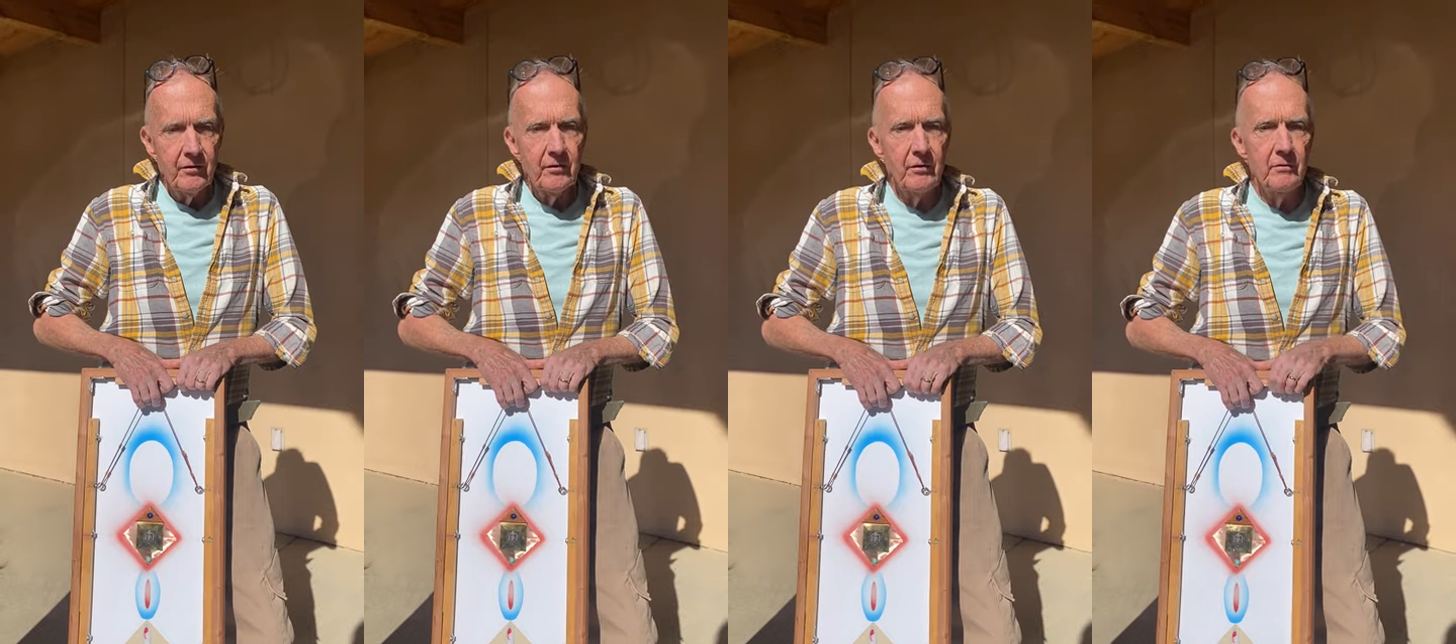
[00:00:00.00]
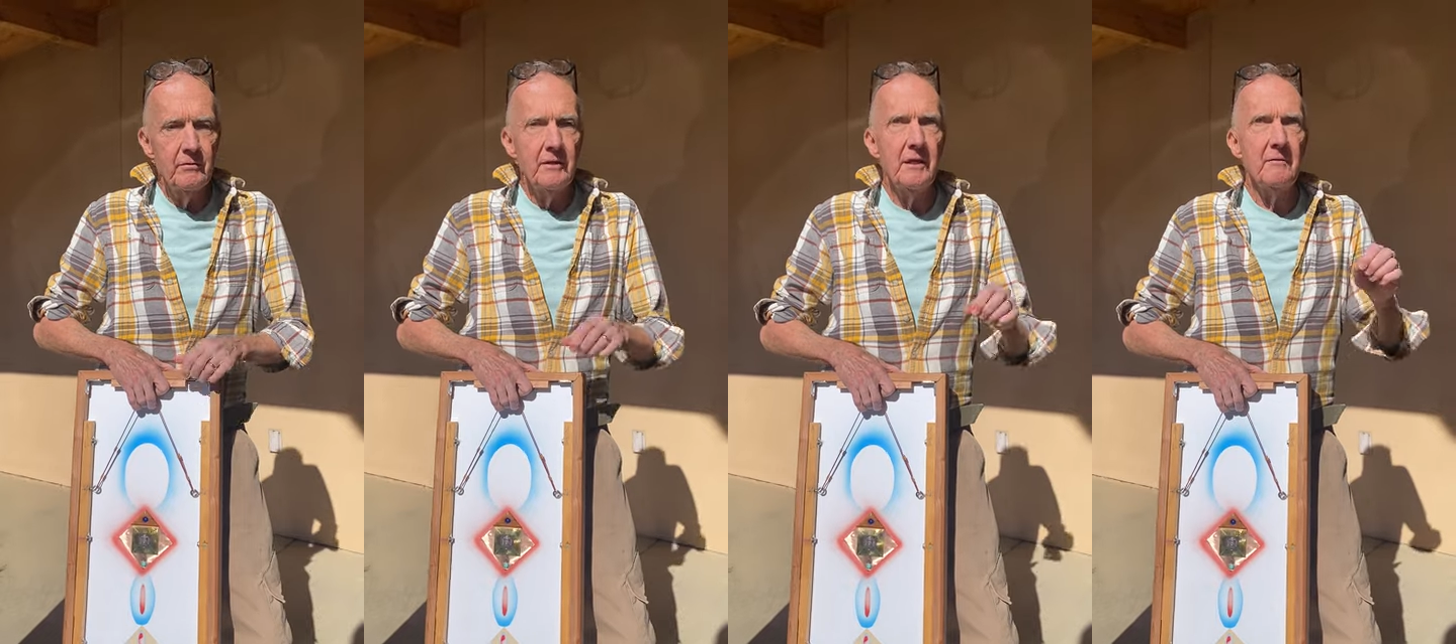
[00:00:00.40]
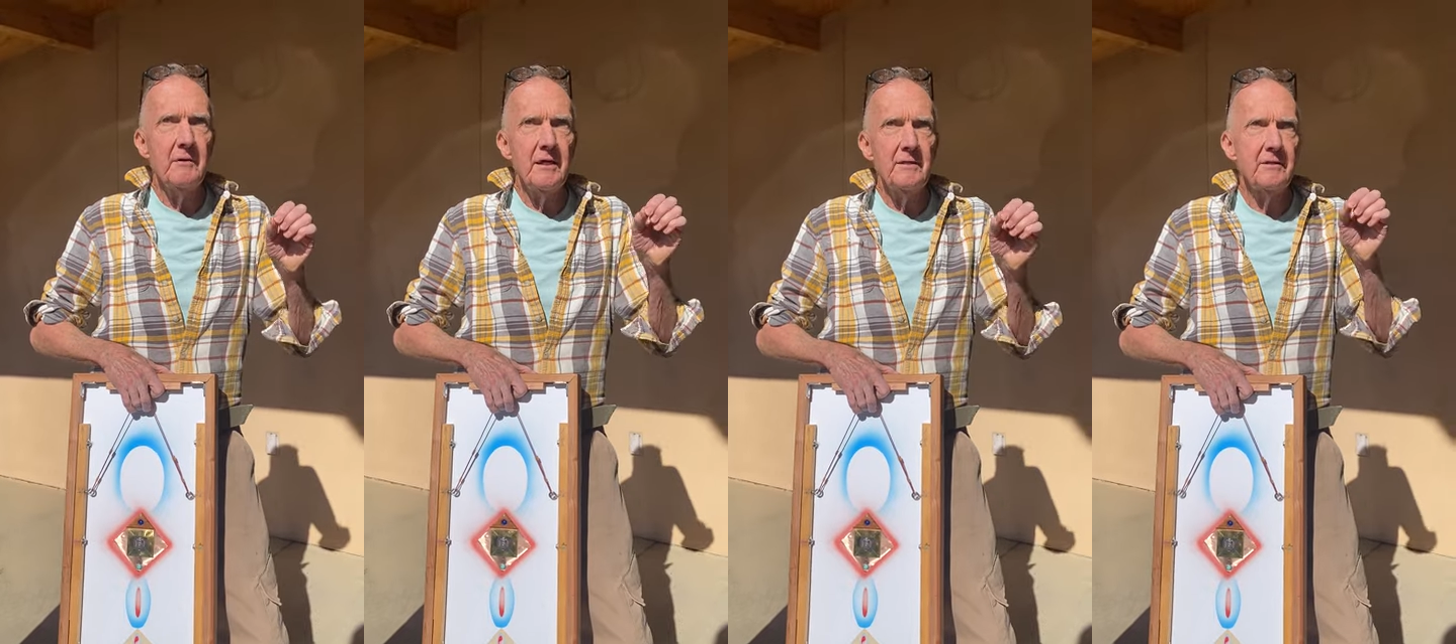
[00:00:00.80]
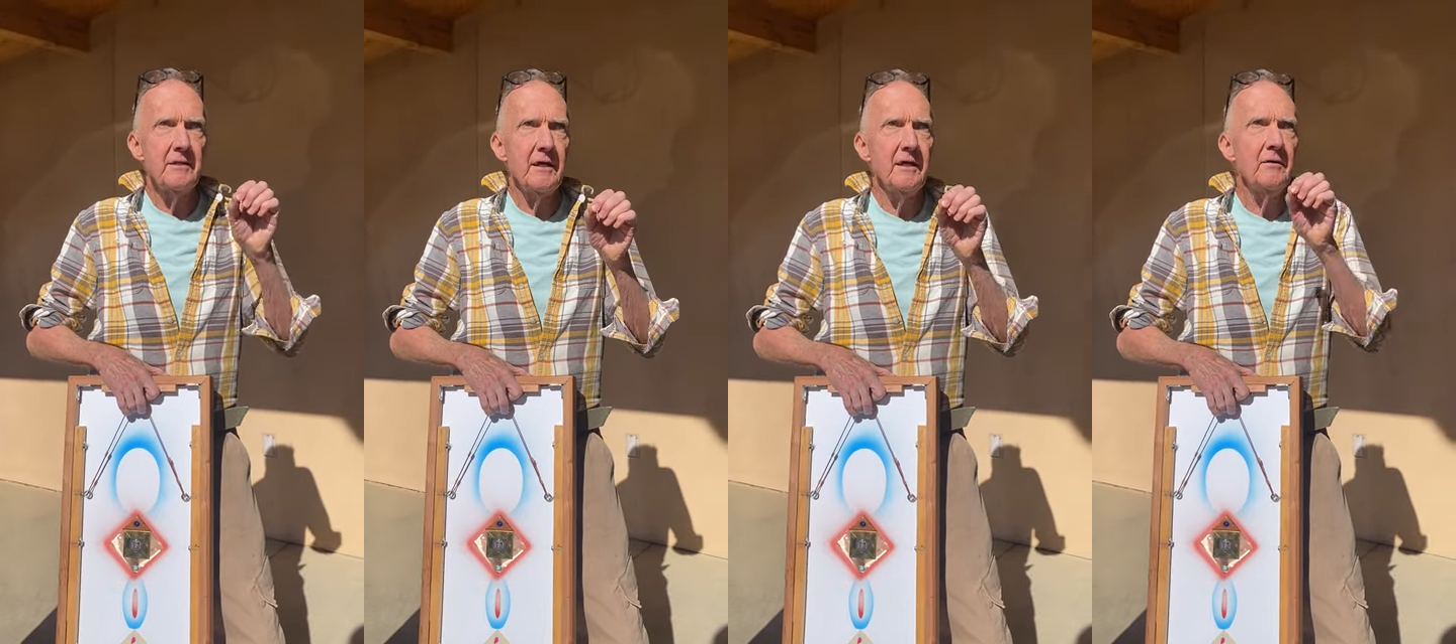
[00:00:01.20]
the code name
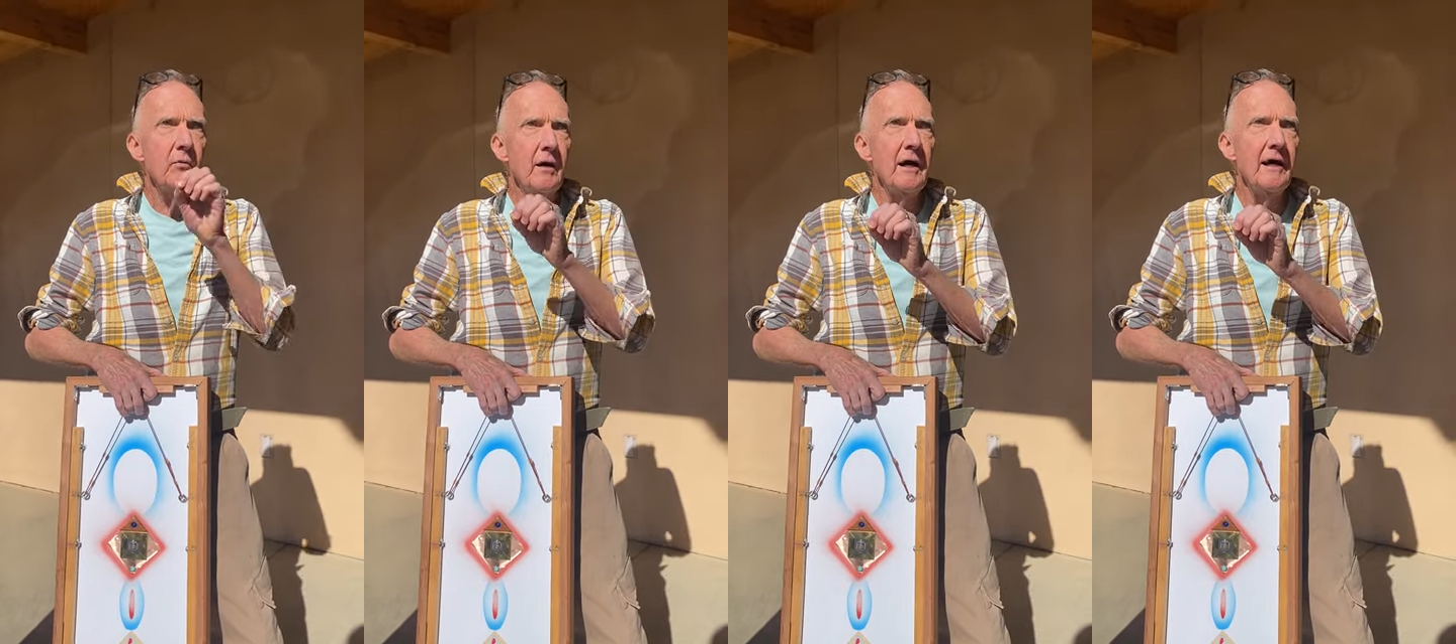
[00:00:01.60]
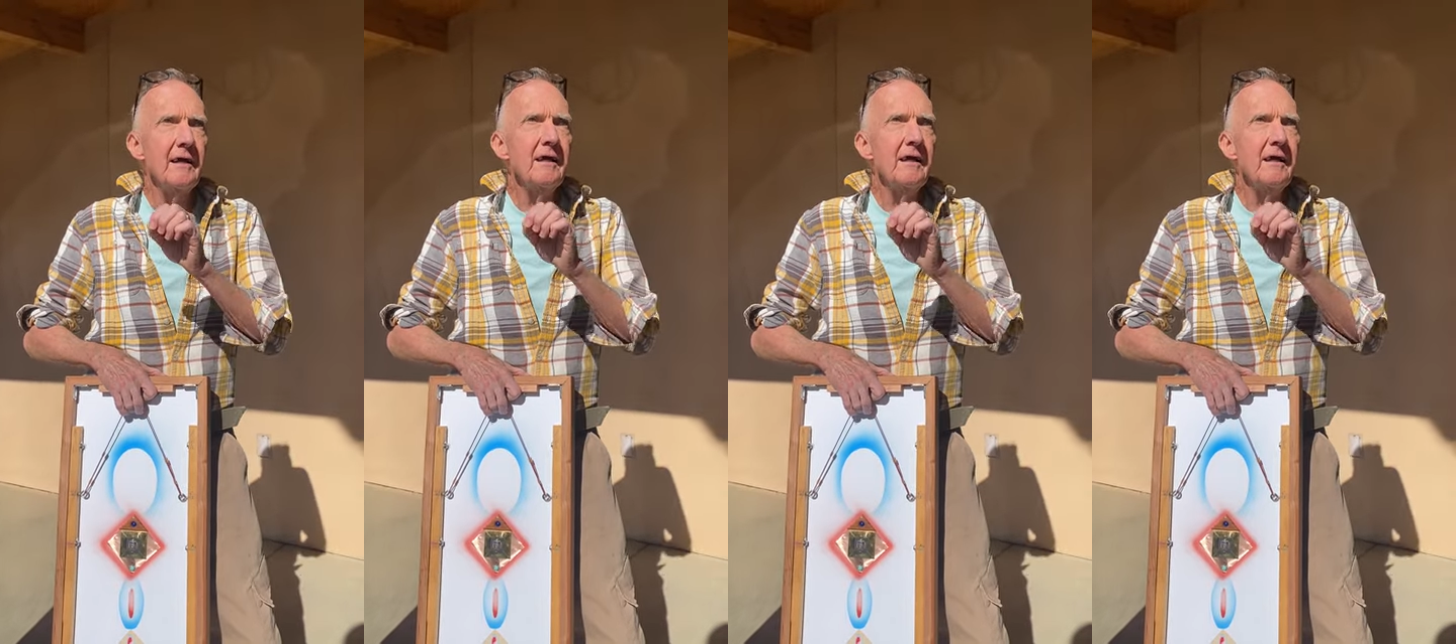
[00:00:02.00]
SKY